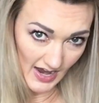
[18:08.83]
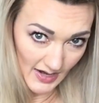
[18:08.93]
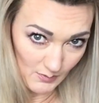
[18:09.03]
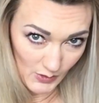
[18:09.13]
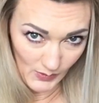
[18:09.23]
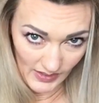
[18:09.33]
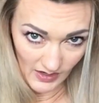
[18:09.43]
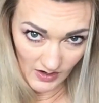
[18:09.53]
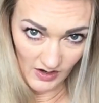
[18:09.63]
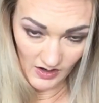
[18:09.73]
I'm
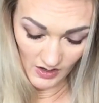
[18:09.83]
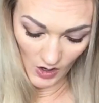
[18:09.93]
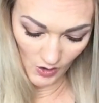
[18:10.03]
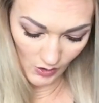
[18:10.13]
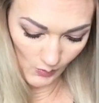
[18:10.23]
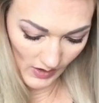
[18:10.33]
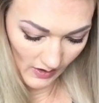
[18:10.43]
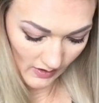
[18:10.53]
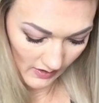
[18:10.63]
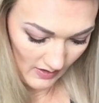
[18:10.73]
doing all the work.